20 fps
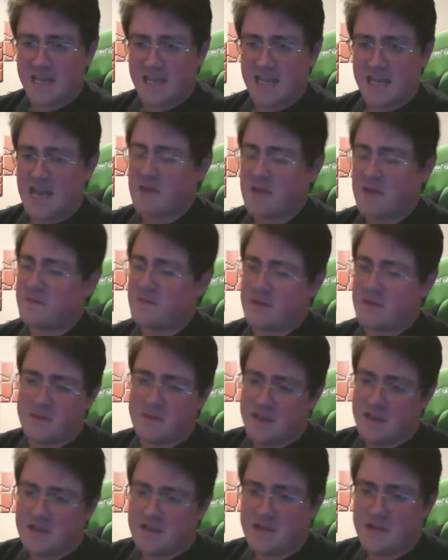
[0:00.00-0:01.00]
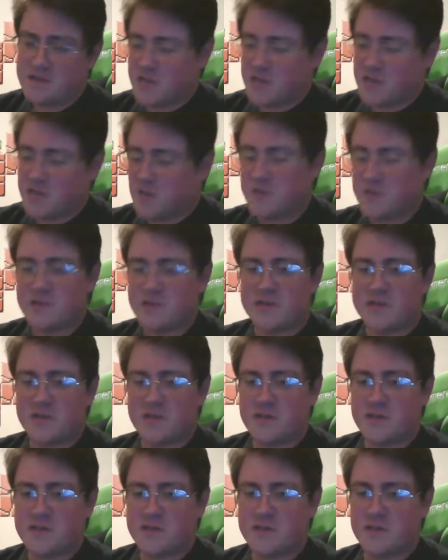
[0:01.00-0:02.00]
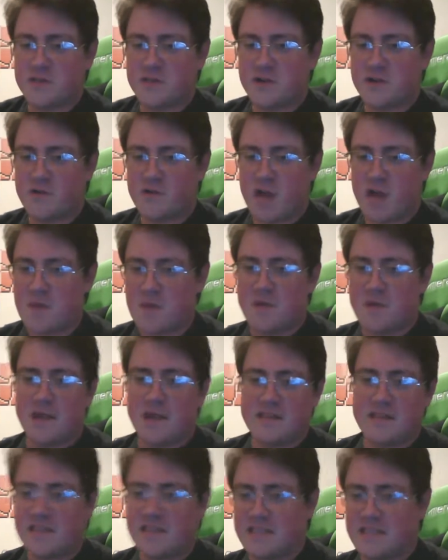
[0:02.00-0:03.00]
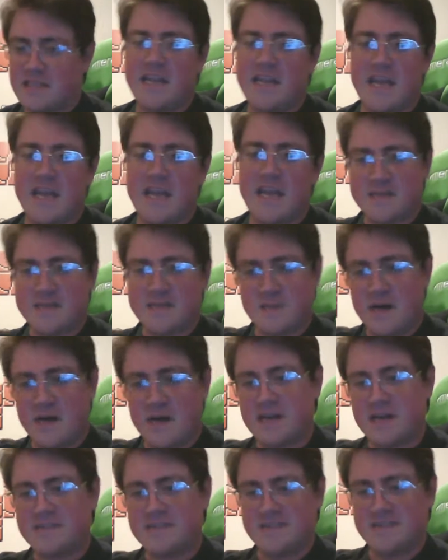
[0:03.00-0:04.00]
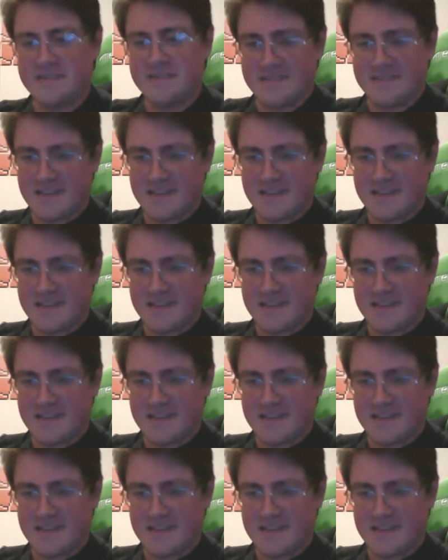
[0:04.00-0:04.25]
I mean, and there's numbers to corroborate that Xbox is